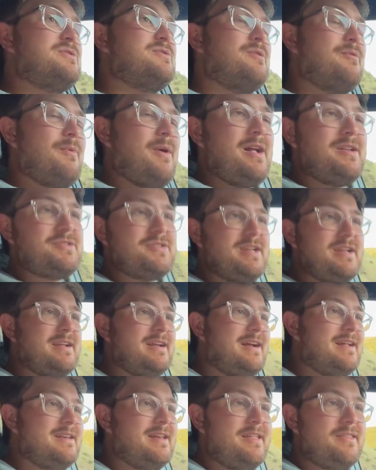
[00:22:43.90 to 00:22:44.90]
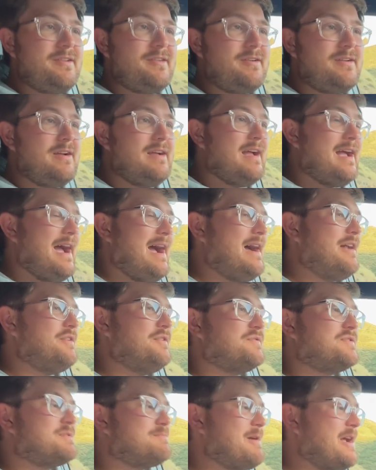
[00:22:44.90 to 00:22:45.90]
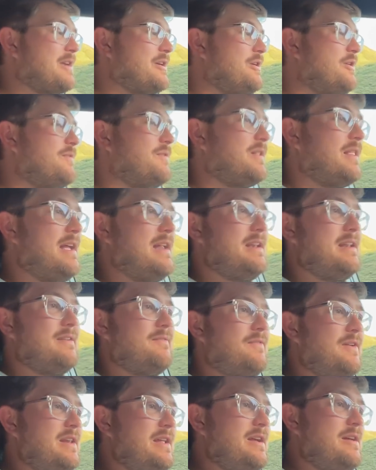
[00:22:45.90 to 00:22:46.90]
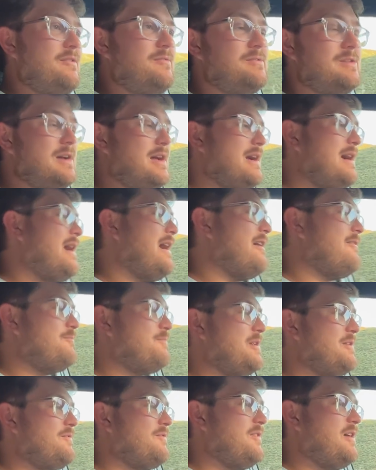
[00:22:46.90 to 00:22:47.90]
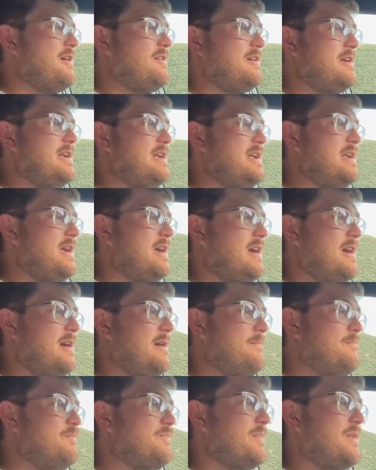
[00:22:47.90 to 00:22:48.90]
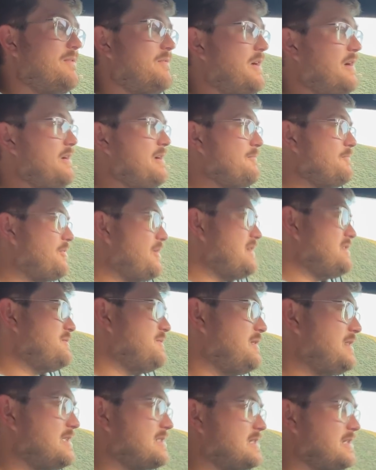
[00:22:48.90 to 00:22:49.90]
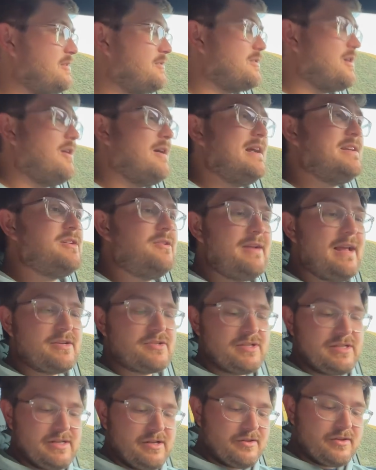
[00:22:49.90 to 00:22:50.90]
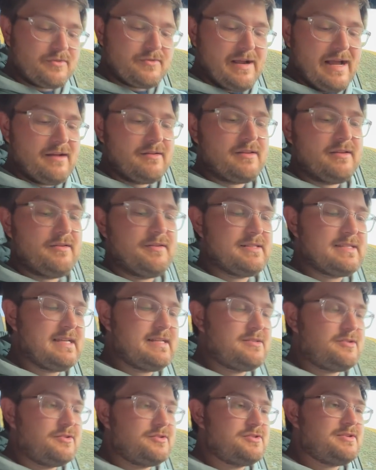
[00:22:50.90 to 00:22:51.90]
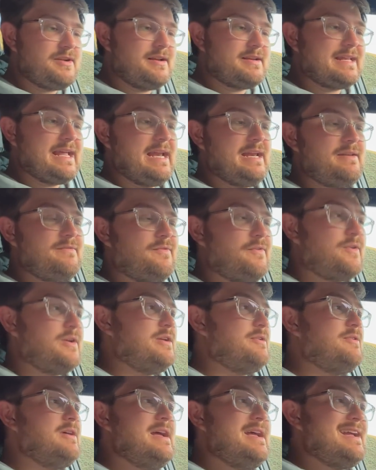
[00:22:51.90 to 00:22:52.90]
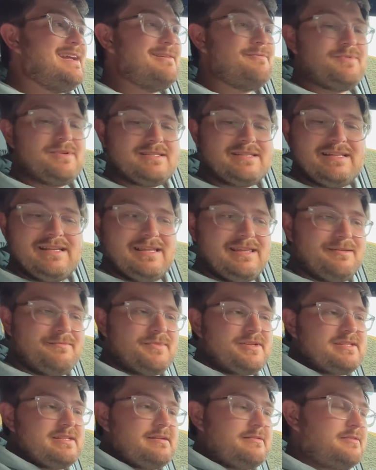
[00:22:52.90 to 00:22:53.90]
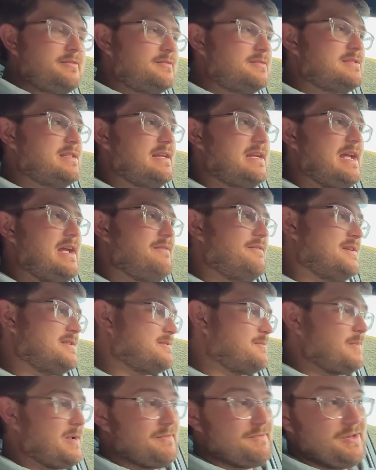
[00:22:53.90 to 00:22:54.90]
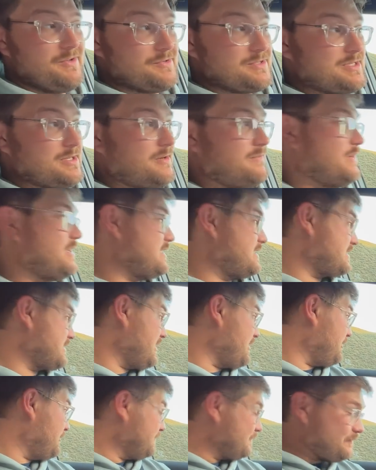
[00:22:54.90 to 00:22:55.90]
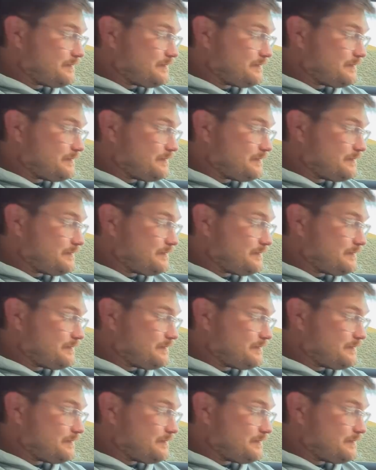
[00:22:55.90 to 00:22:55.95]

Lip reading: for watching another out of spec overlanding video. I've been very impressed with this little car. I don't actually know the ground clearance. I told you I'd get it for you. It wasn't in the materials they gave us, and we have no service, so